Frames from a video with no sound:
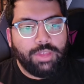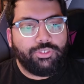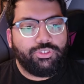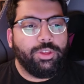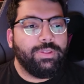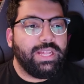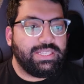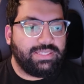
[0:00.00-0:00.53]

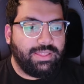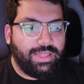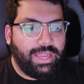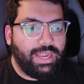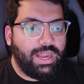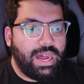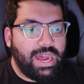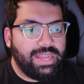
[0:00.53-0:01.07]
So that's the
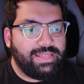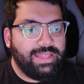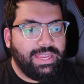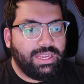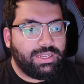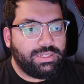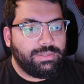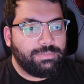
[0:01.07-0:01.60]
thing. I
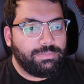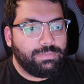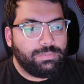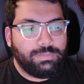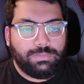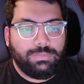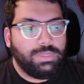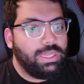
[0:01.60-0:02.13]
think
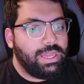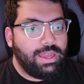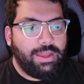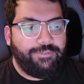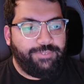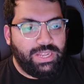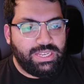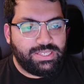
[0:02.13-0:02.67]

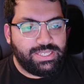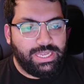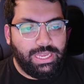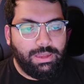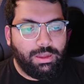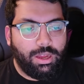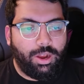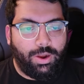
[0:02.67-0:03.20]

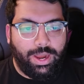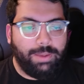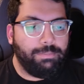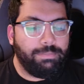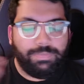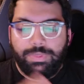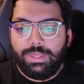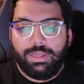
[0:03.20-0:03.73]
affinity. All right.
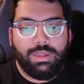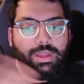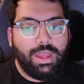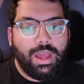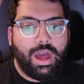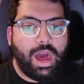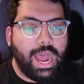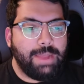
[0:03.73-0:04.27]

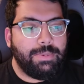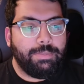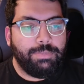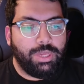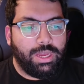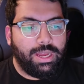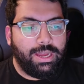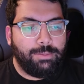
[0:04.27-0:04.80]

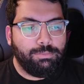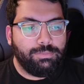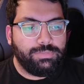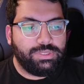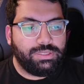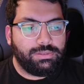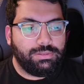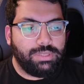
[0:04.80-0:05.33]

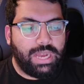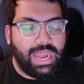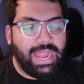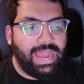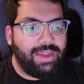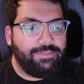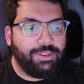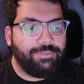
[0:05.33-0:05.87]
I
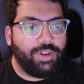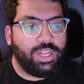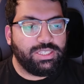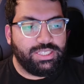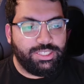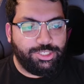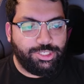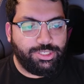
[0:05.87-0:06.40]
have
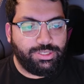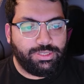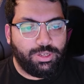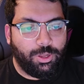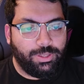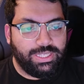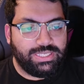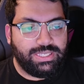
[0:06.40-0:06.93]
advantage
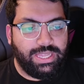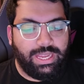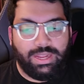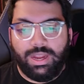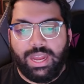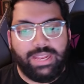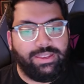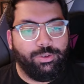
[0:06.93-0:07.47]
on this thing.
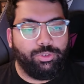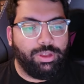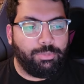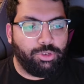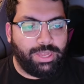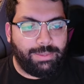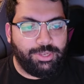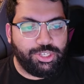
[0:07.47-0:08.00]
I deal
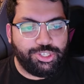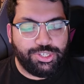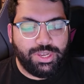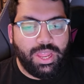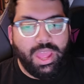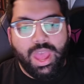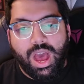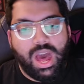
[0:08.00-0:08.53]
double damage.
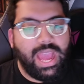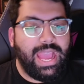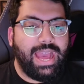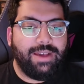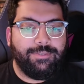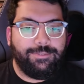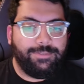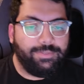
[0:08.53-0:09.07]
I
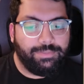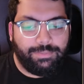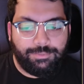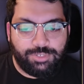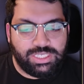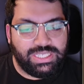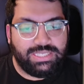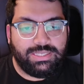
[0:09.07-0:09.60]
have
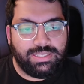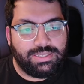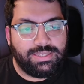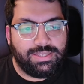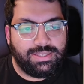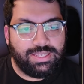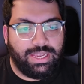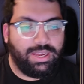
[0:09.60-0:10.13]
resistance
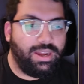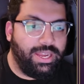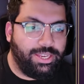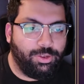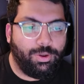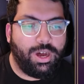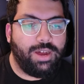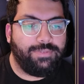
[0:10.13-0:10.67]
to this thing. I
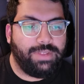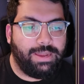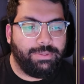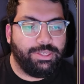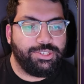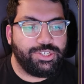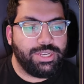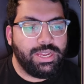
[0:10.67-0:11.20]
deal half
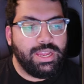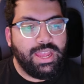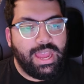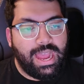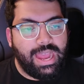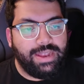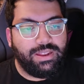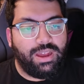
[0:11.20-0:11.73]
damage,
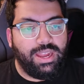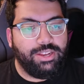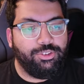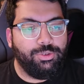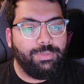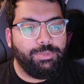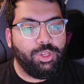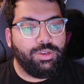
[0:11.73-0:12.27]
and I
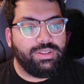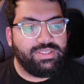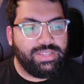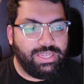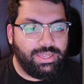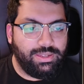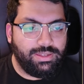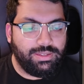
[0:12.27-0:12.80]
do
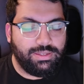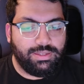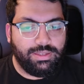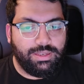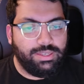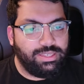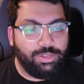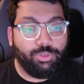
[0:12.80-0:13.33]
immunity,
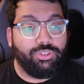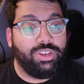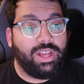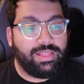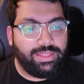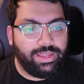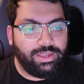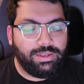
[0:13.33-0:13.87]
deals
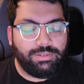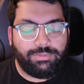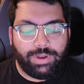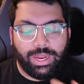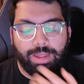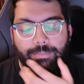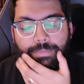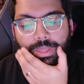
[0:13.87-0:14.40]
nothing.
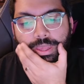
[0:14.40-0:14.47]
Right.